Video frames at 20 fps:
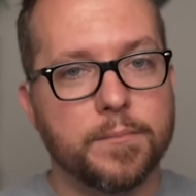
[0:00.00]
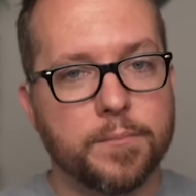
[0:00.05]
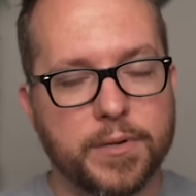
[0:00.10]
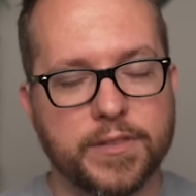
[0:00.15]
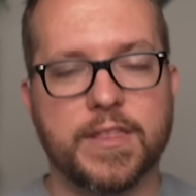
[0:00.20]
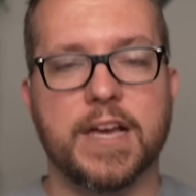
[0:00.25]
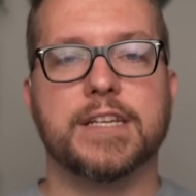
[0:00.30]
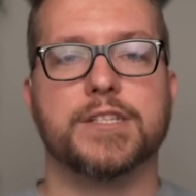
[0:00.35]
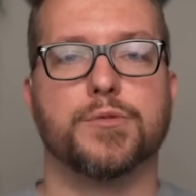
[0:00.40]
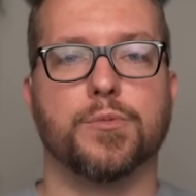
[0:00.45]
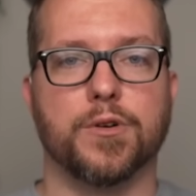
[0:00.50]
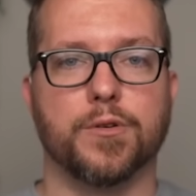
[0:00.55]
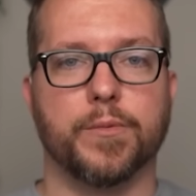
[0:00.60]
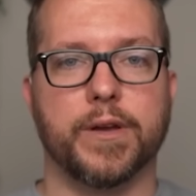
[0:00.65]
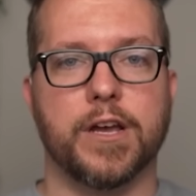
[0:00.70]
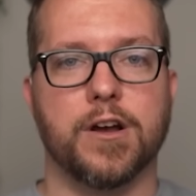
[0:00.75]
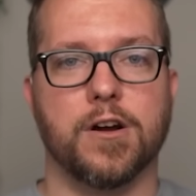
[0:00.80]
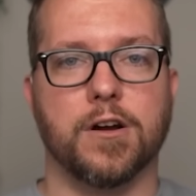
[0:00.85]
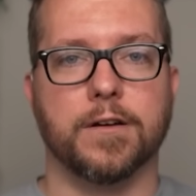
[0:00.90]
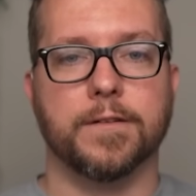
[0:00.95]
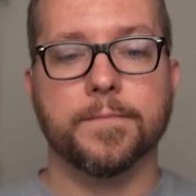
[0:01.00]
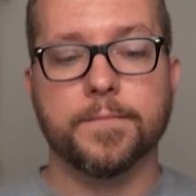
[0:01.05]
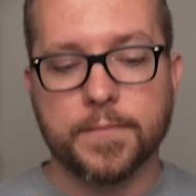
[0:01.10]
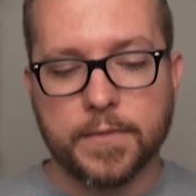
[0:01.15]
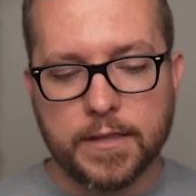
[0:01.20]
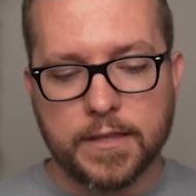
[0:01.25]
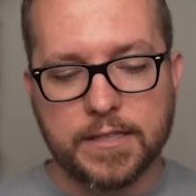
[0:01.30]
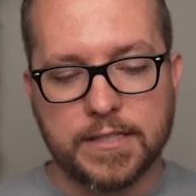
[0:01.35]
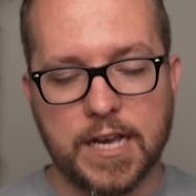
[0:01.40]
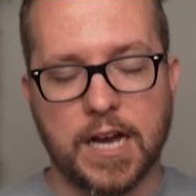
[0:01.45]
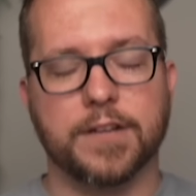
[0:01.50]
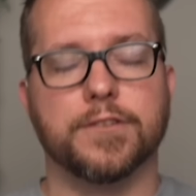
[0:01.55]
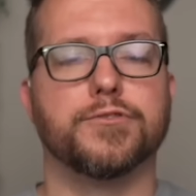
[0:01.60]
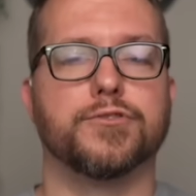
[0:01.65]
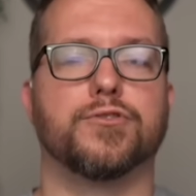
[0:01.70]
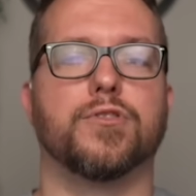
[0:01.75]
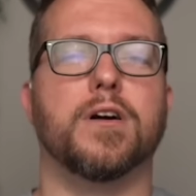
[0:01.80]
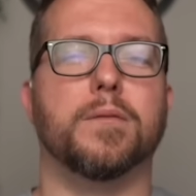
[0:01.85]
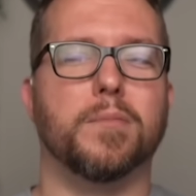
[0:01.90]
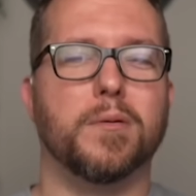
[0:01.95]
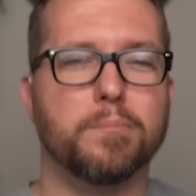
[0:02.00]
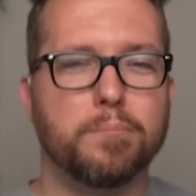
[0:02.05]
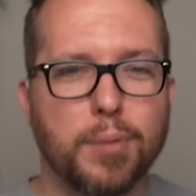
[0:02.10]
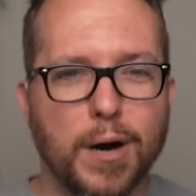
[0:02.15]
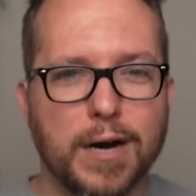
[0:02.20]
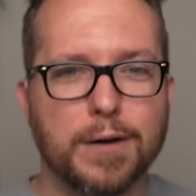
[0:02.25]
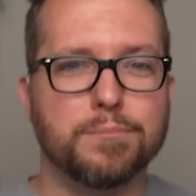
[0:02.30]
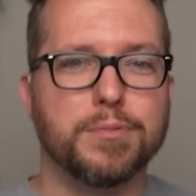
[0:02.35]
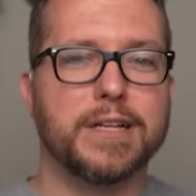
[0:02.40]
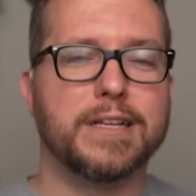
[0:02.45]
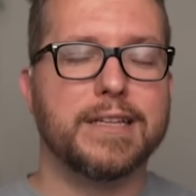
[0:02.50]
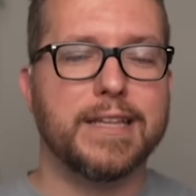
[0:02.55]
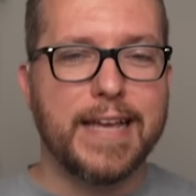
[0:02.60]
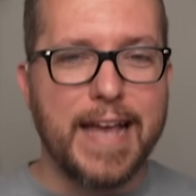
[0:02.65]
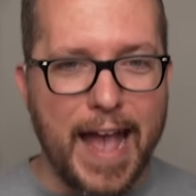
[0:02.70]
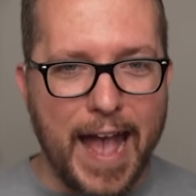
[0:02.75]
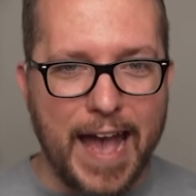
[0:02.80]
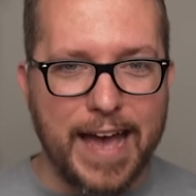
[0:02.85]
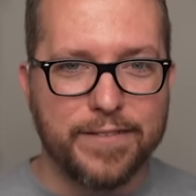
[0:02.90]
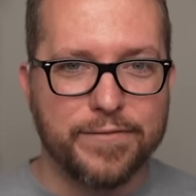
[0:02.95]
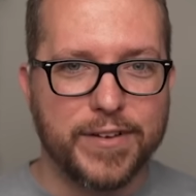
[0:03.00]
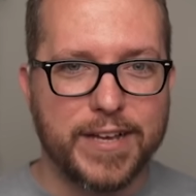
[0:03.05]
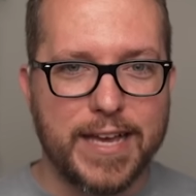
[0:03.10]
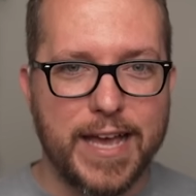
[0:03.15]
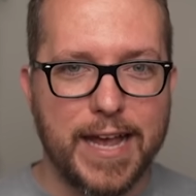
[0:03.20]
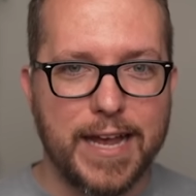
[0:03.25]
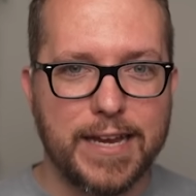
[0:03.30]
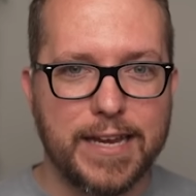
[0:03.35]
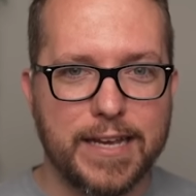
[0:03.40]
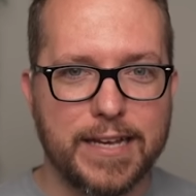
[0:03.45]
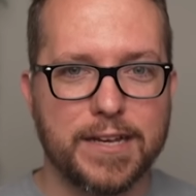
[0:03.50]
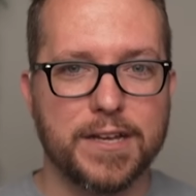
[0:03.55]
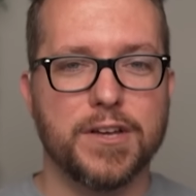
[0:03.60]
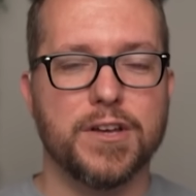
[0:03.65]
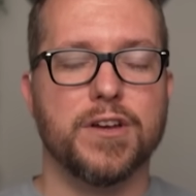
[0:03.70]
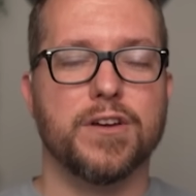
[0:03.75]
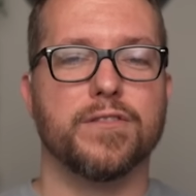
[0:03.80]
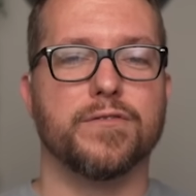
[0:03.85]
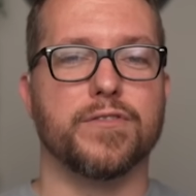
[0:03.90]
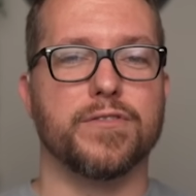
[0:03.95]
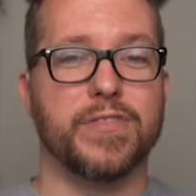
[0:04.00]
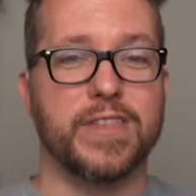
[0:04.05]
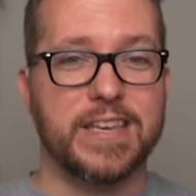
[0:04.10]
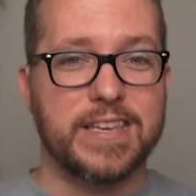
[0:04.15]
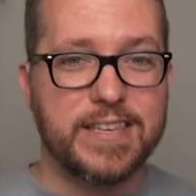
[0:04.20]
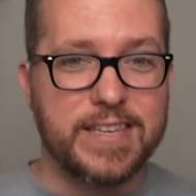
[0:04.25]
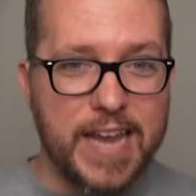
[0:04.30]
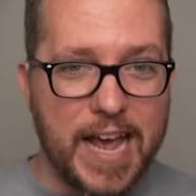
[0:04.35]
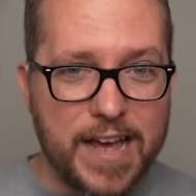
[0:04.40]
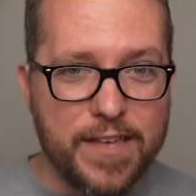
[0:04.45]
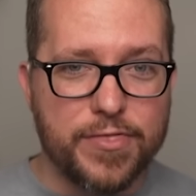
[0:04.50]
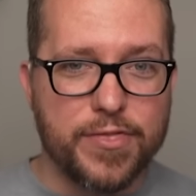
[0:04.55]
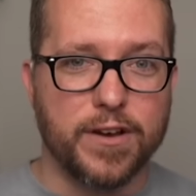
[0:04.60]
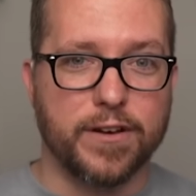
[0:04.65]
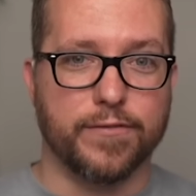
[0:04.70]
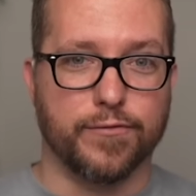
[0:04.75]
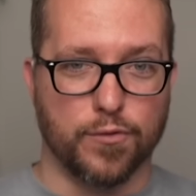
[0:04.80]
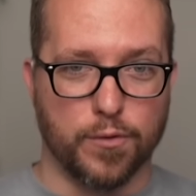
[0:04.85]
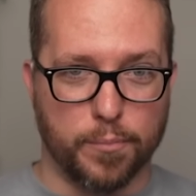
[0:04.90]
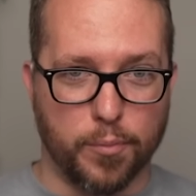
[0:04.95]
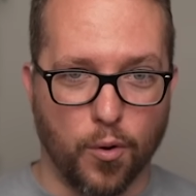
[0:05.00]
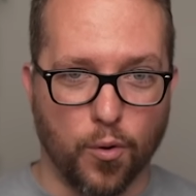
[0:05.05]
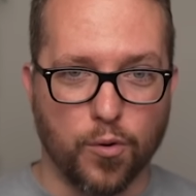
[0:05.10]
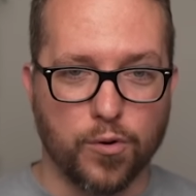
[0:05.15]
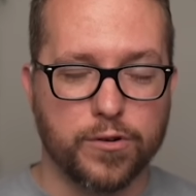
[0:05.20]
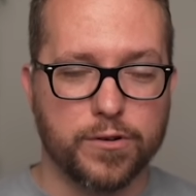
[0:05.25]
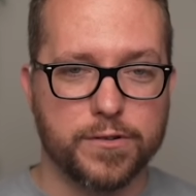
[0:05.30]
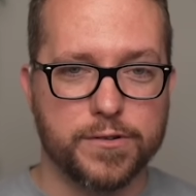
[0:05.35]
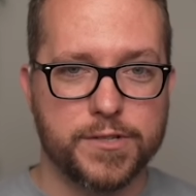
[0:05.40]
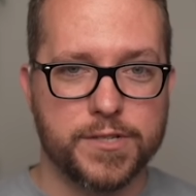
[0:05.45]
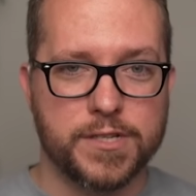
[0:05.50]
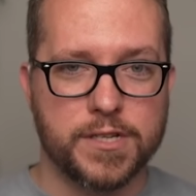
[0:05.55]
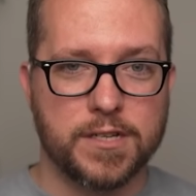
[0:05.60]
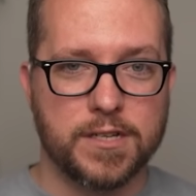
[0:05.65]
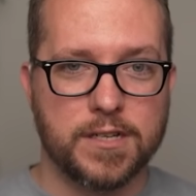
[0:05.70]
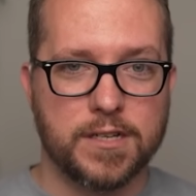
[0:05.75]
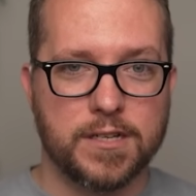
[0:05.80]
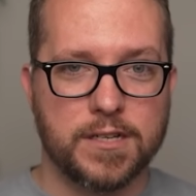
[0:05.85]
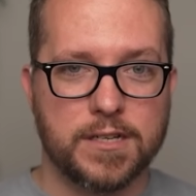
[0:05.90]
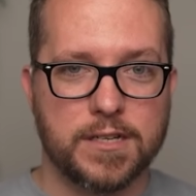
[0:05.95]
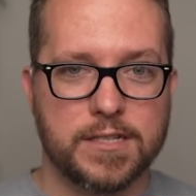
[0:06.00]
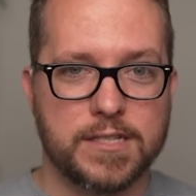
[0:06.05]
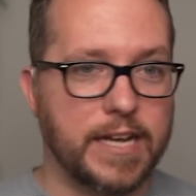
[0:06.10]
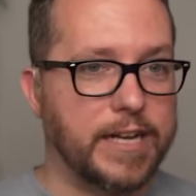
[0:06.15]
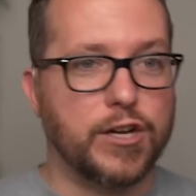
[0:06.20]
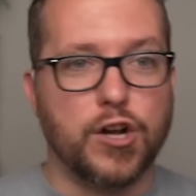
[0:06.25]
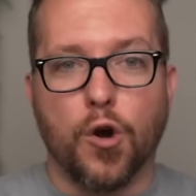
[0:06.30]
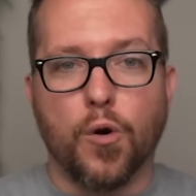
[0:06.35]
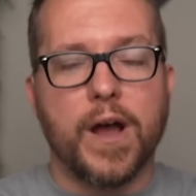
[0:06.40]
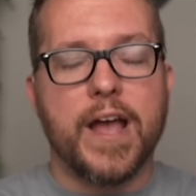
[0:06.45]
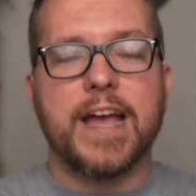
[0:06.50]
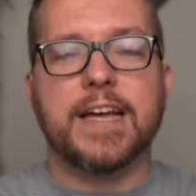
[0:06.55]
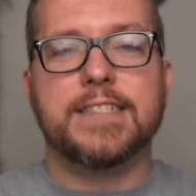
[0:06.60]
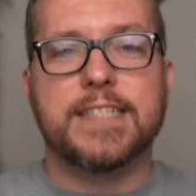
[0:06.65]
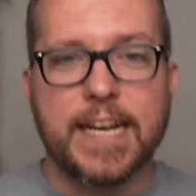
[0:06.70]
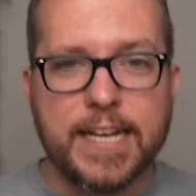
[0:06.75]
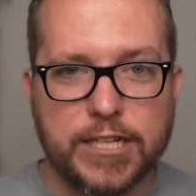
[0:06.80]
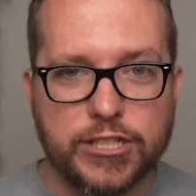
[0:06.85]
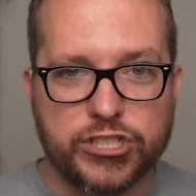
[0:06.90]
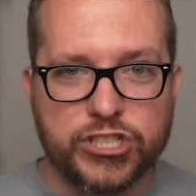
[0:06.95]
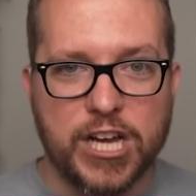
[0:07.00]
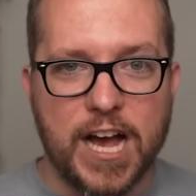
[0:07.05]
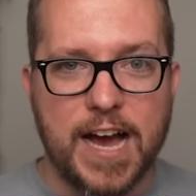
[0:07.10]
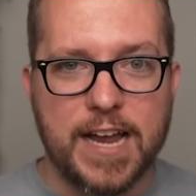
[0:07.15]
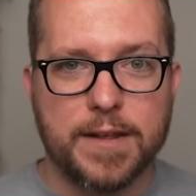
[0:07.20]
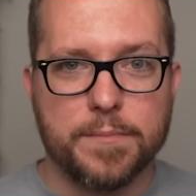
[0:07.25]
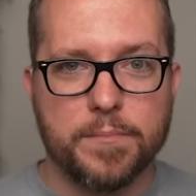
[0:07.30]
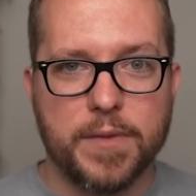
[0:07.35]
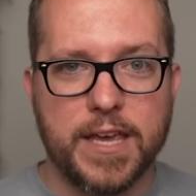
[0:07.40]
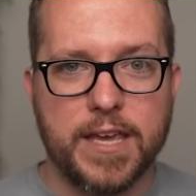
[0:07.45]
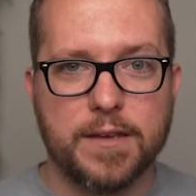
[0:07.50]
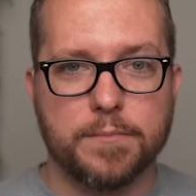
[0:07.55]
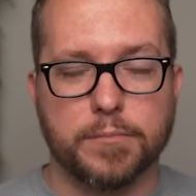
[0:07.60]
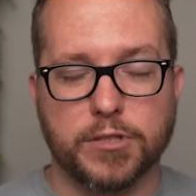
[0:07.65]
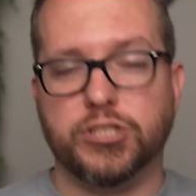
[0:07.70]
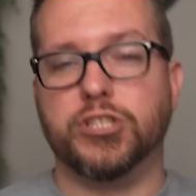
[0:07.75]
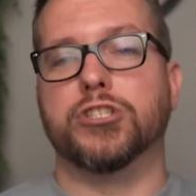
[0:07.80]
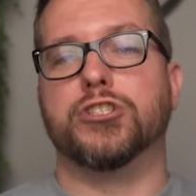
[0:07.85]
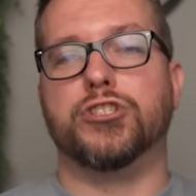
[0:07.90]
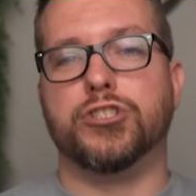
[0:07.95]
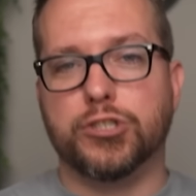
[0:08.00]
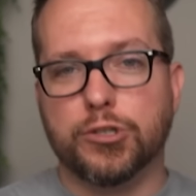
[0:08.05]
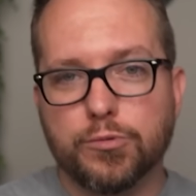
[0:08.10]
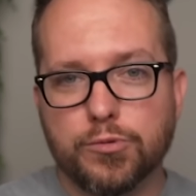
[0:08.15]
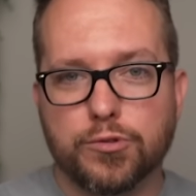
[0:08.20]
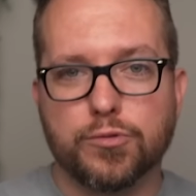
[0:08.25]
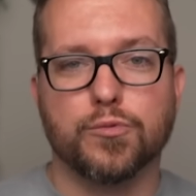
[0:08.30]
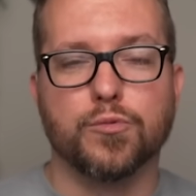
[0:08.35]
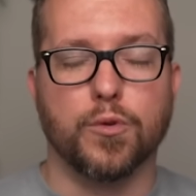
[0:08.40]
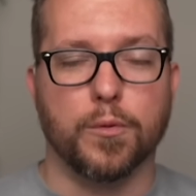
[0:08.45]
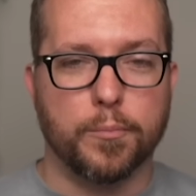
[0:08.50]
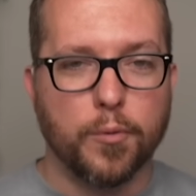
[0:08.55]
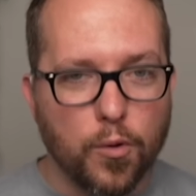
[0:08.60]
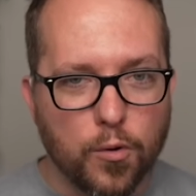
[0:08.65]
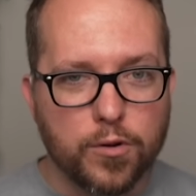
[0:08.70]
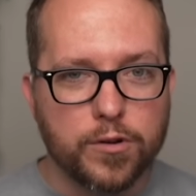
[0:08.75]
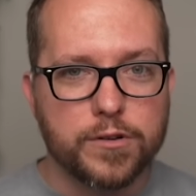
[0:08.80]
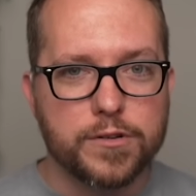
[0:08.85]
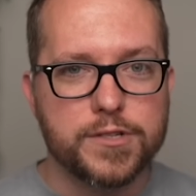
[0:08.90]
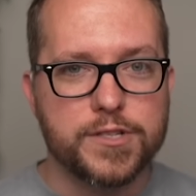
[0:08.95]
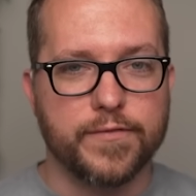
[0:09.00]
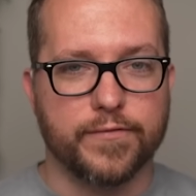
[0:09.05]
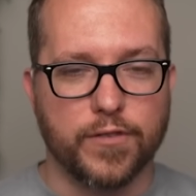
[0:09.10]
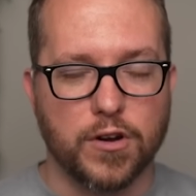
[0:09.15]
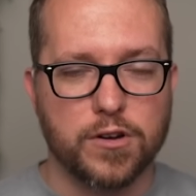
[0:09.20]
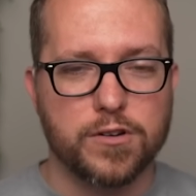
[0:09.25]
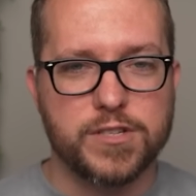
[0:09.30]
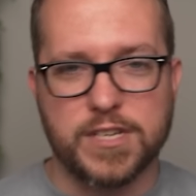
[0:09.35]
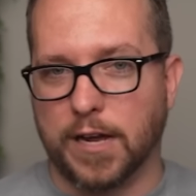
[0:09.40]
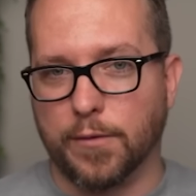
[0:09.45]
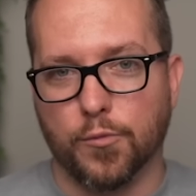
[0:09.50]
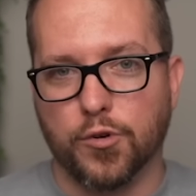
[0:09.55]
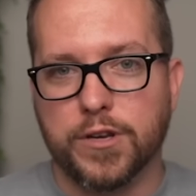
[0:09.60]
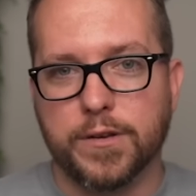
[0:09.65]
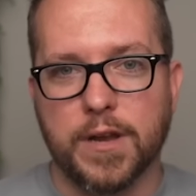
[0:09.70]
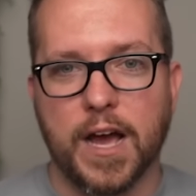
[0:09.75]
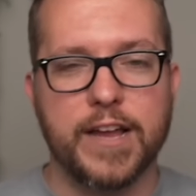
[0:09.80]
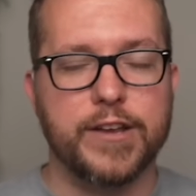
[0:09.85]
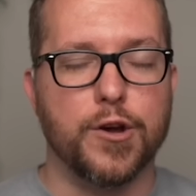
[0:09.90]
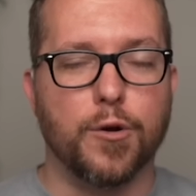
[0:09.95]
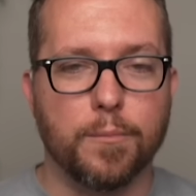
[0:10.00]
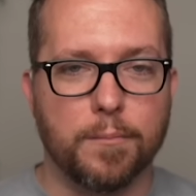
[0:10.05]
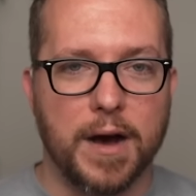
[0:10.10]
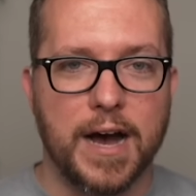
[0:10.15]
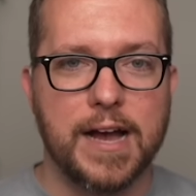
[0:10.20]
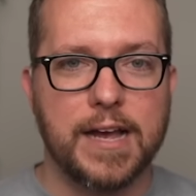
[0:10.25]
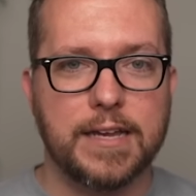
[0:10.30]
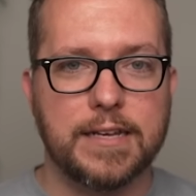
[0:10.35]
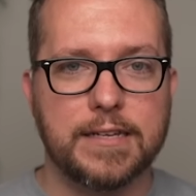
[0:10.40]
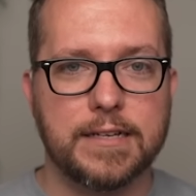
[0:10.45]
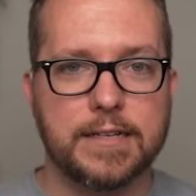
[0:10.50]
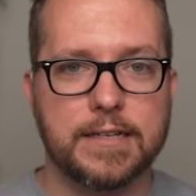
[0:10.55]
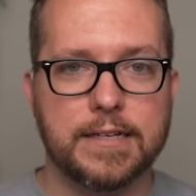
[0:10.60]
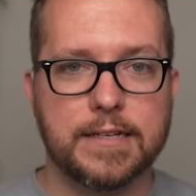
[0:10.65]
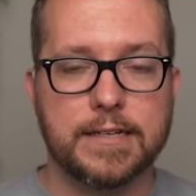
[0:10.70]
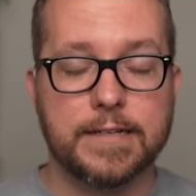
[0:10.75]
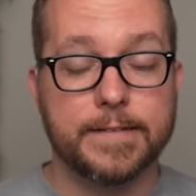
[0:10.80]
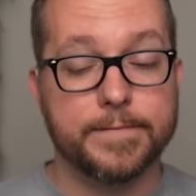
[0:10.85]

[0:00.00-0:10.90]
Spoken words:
But that's where we are. Donald Trump publicly advocating for the death of reporters, saying, go ahead, take a shot at me, but just shoot through reporters first. I don't mind.